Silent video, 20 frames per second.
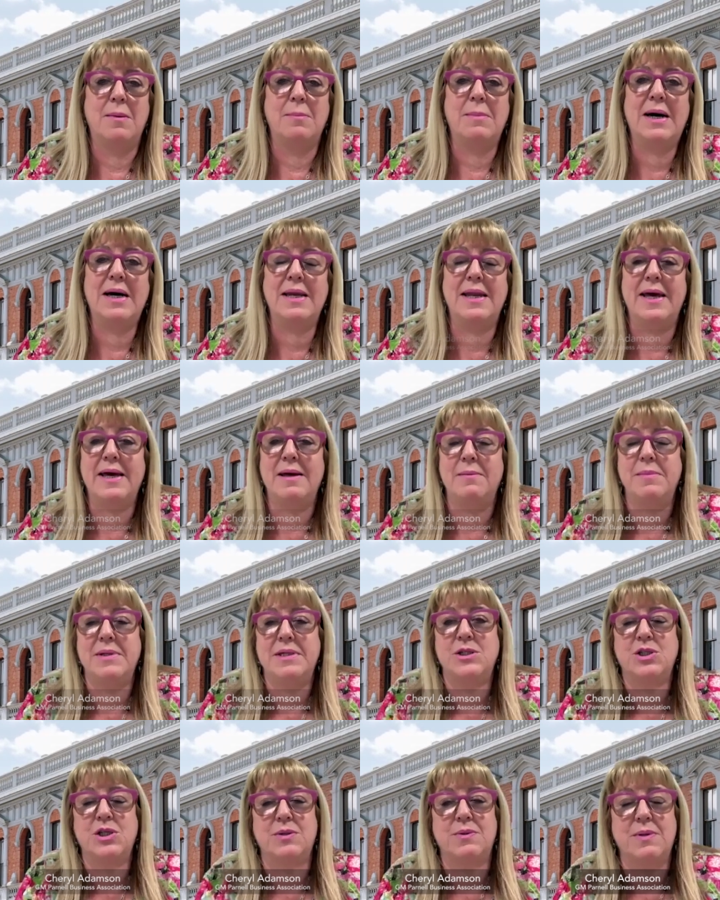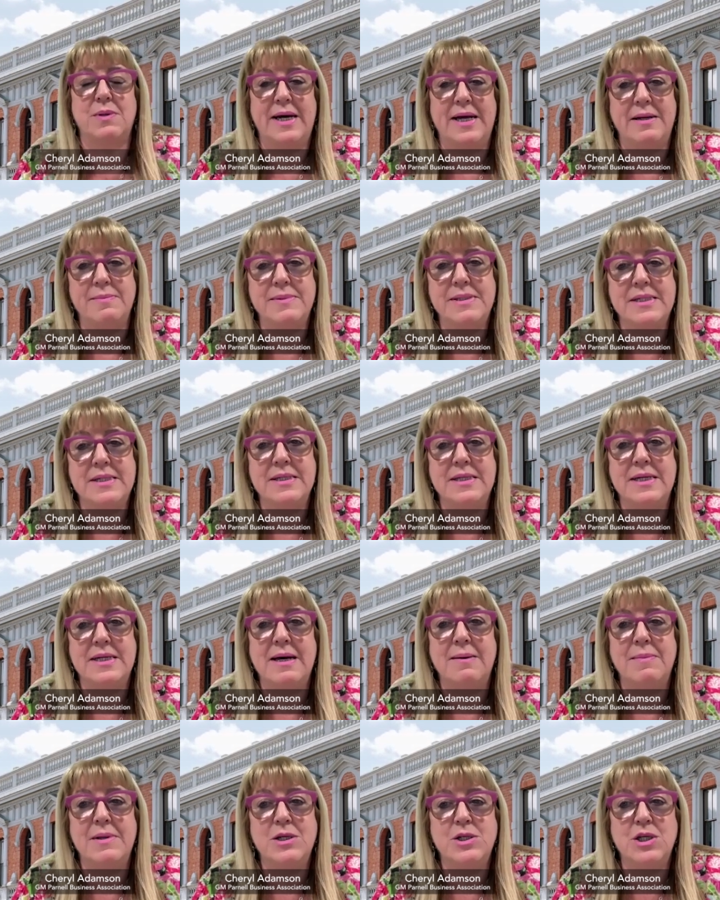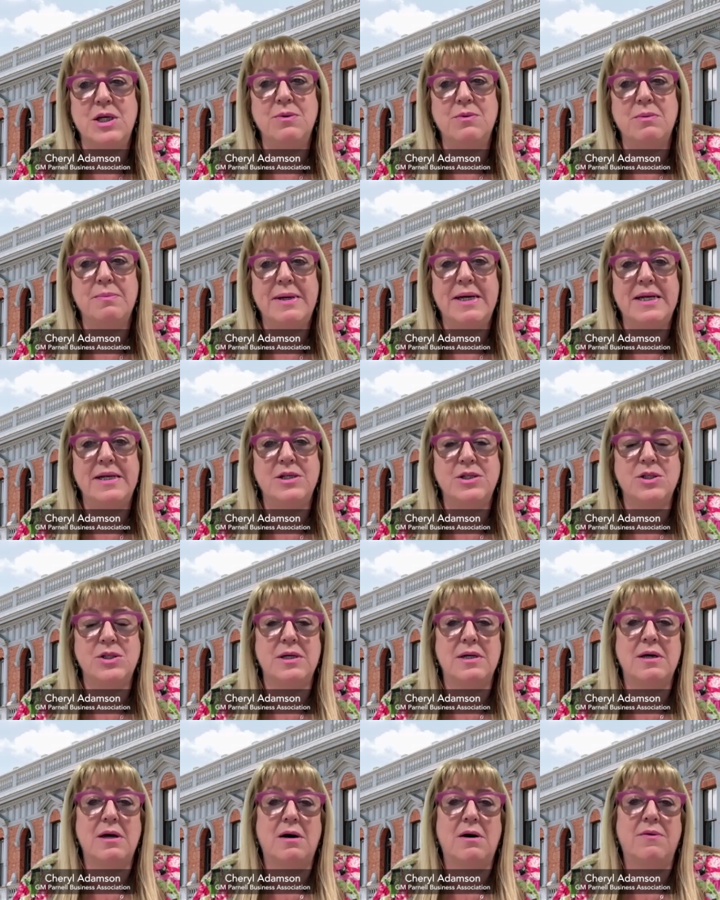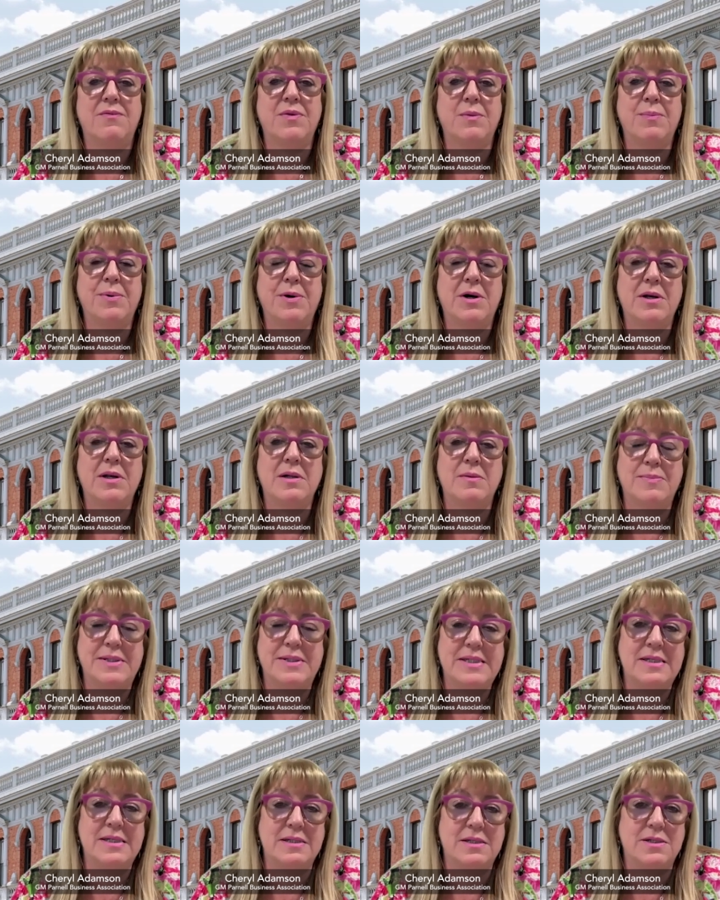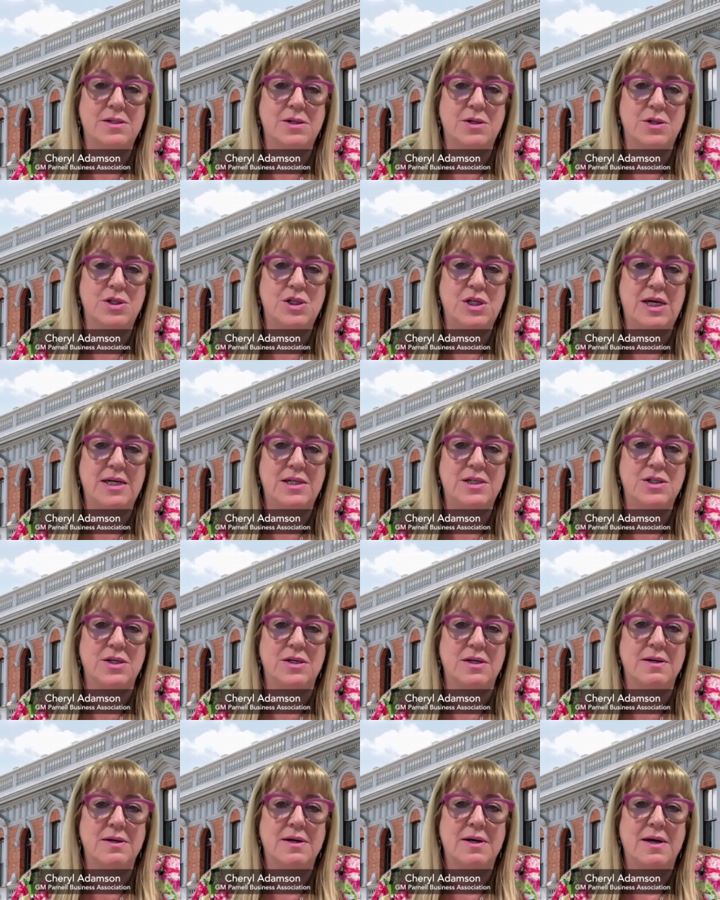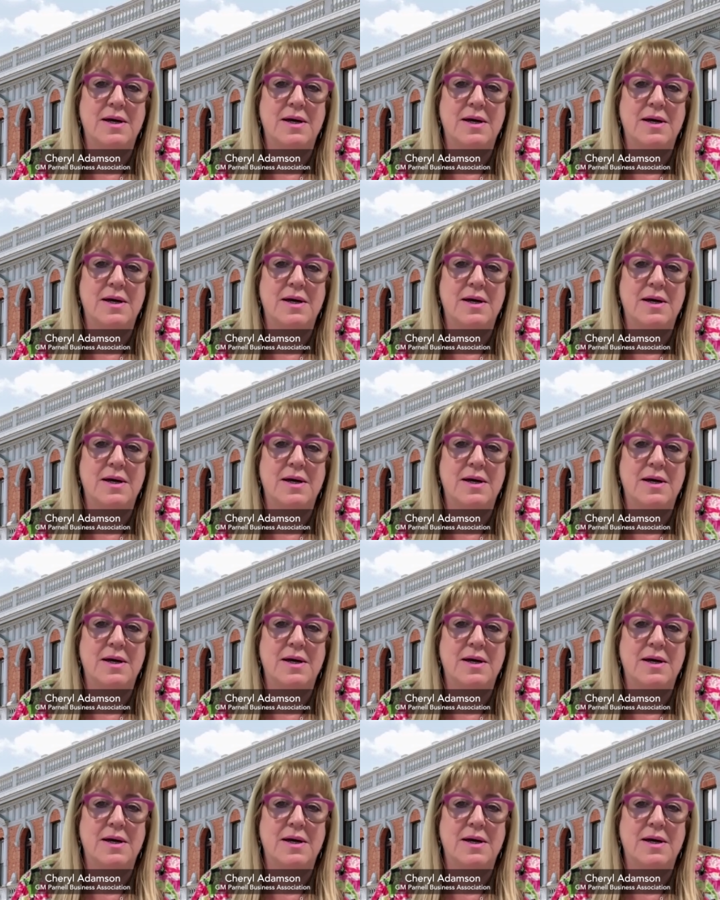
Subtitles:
My name is Cheryl Adamson, and I'm the General Manager of the Parnell Business Association.